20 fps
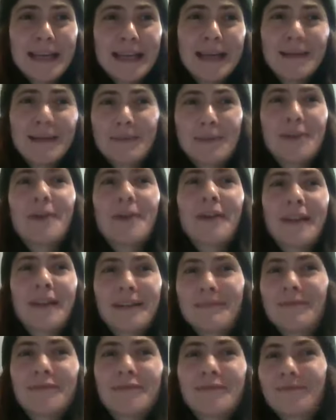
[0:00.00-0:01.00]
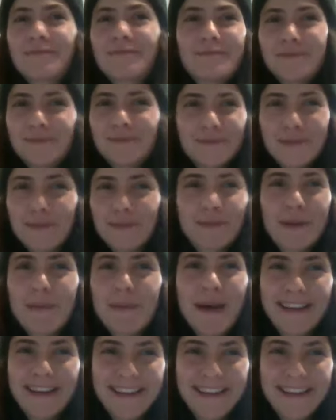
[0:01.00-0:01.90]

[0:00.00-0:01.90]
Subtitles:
I'm sorry, I'm from Quebec.